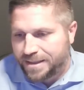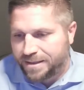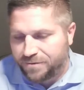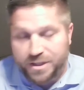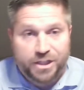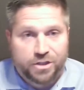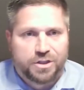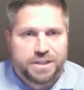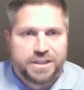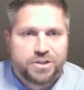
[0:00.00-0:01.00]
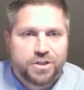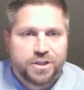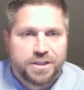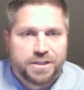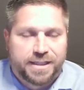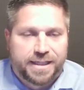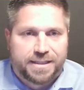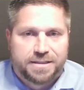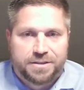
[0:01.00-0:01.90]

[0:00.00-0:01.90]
kind of inherently good, and that